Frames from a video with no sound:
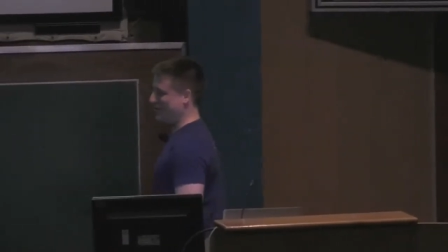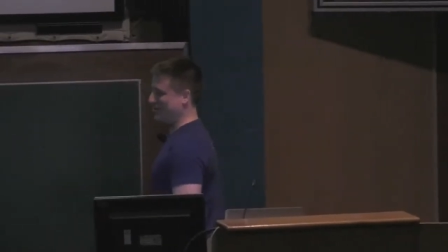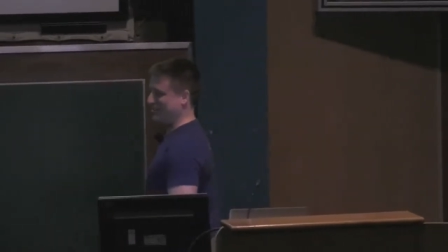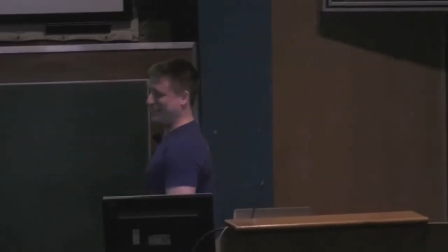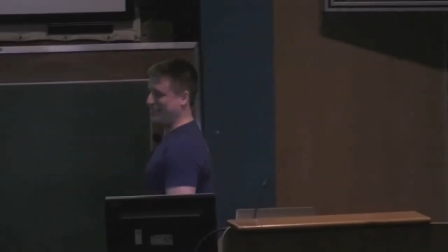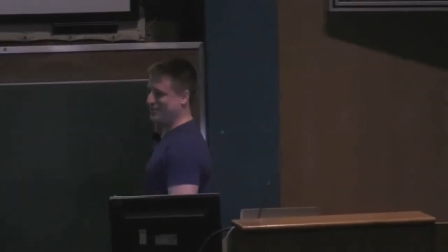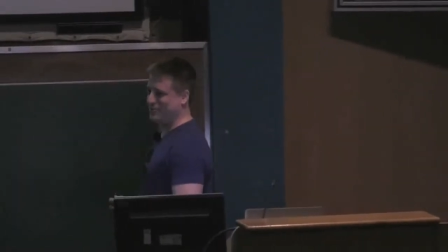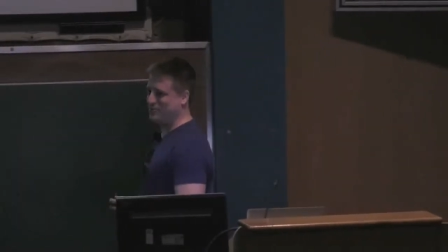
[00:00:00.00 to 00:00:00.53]
course
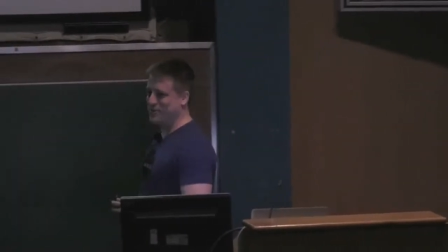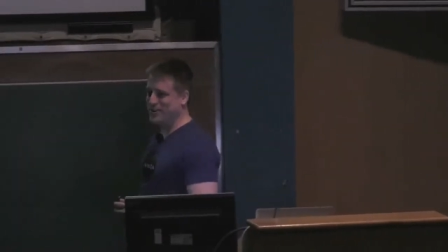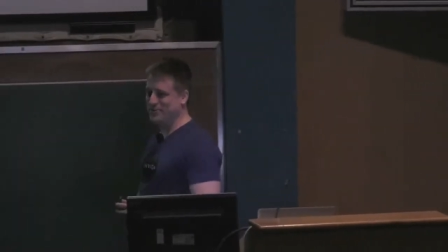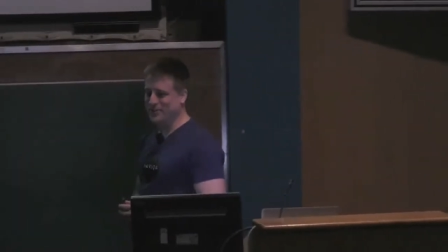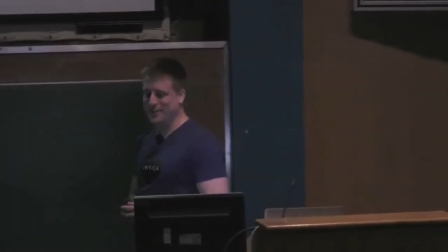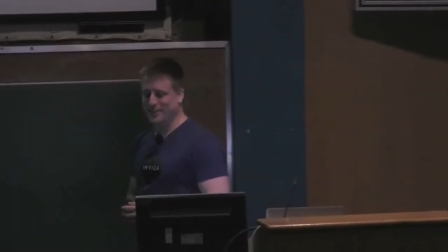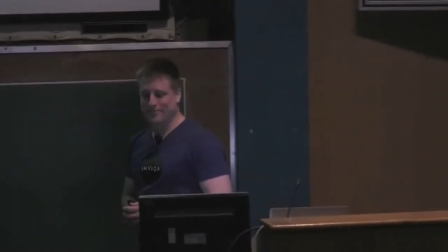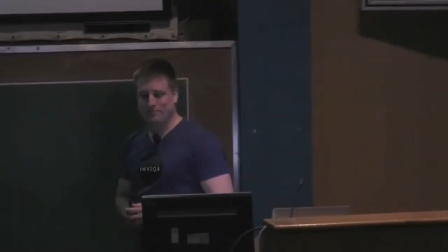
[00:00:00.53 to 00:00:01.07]
it doesn't. Why
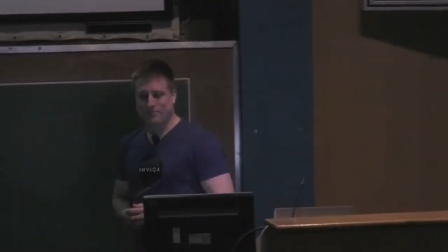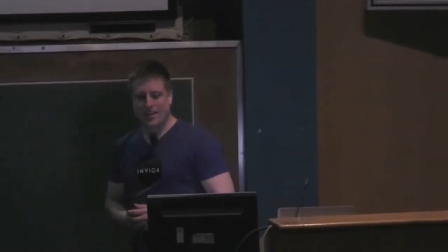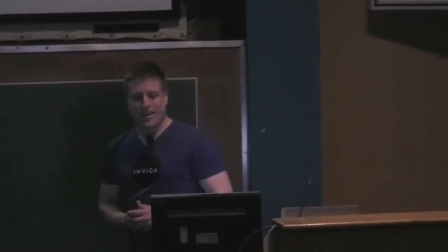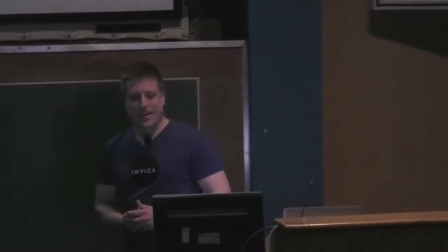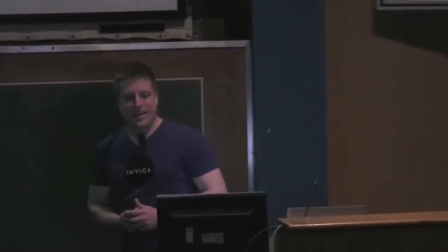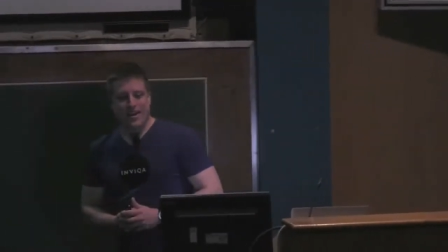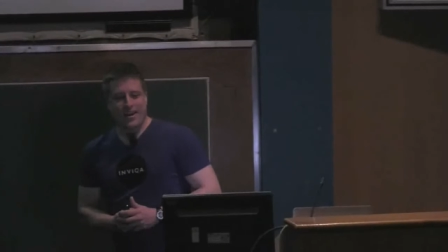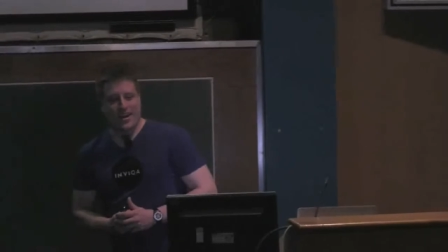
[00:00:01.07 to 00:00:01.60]
would it?
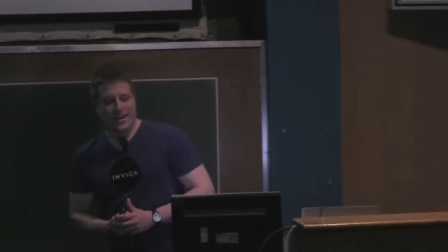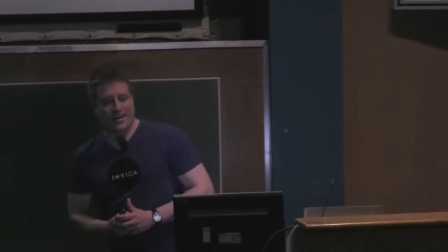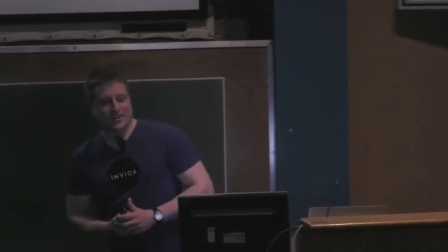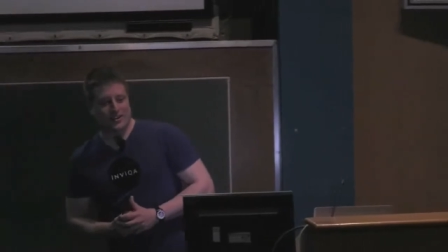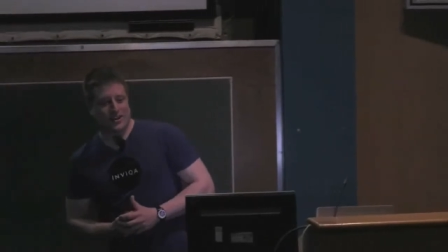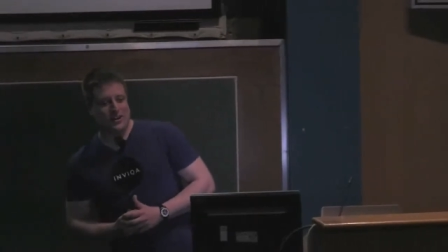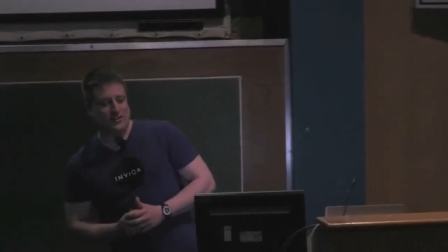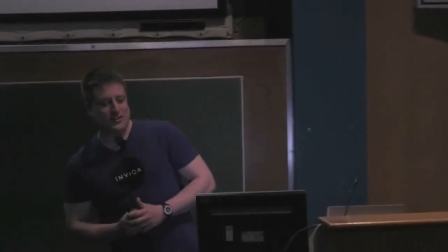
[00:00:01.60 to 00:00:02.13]
It